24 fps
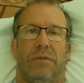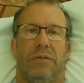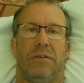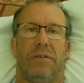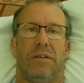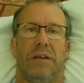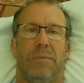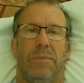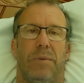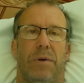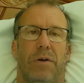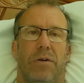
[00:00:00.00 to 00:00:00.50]

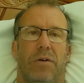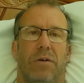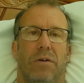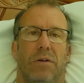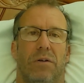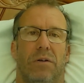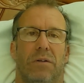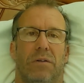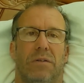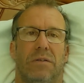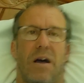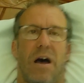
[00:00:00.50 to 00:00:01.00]

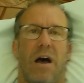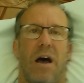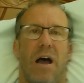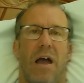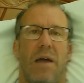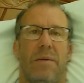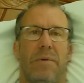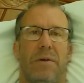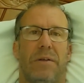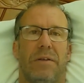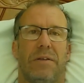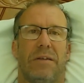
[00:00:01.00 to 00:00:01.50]
Typical
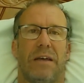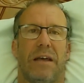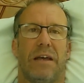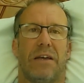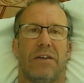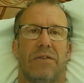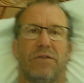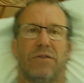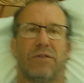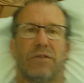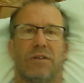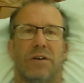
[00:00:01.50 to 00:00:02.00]
time it takes
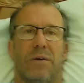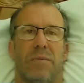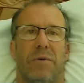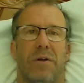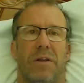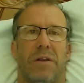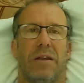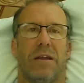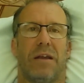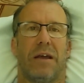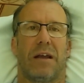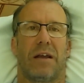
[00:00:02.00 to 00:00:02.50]
for
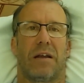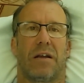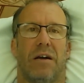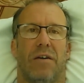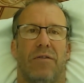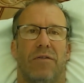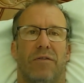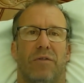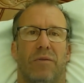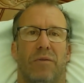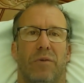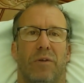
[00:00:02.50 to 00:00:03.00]
somebody to get
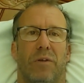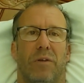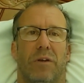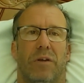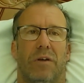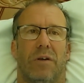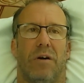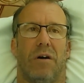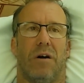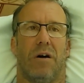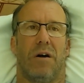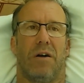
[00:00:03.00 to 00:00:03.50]
comfortable in the
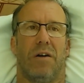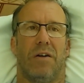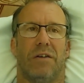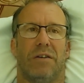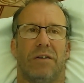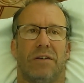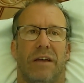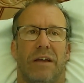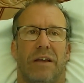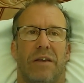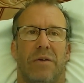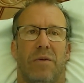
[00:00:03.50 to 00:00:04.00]
car
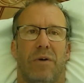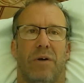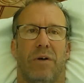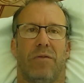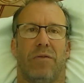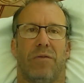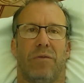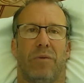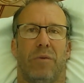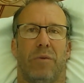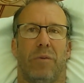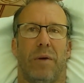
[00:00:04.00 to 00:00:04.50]
is anywhere
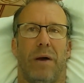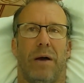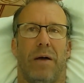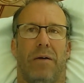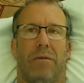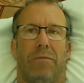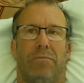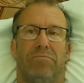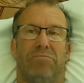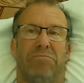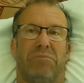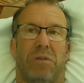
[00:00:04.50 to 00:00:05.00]
from
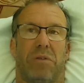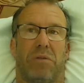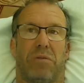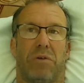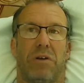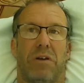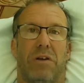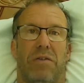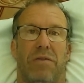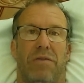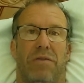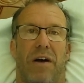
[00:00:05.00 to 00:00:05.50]
about
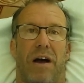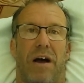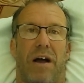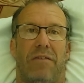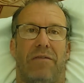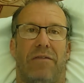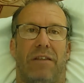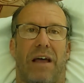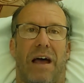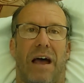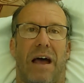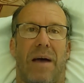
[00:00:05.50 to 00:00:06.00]
3 to
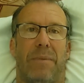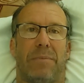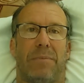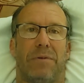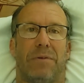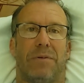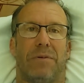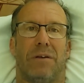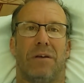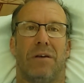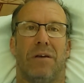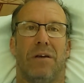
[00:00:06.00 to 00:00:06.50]
5
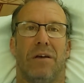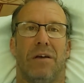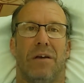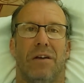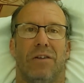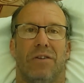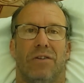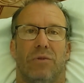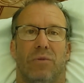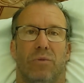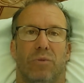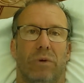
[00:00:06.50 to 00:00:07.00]
laps
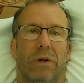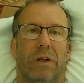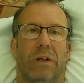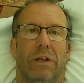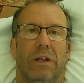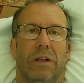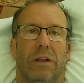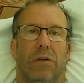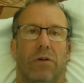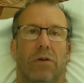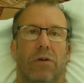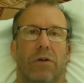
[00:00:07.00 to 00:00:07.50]
to
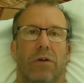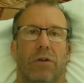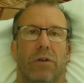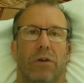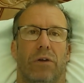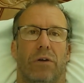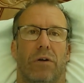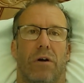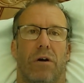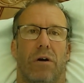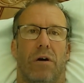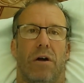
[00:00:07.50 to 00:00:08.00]
really learn the
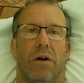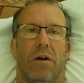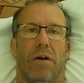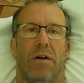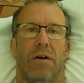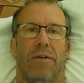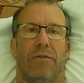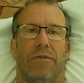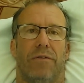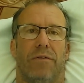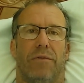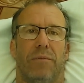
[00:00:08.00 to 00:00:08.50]
car
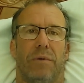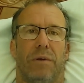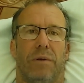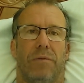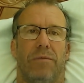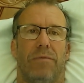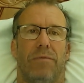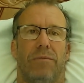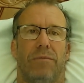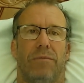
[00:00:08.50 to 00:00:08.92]
enough to be,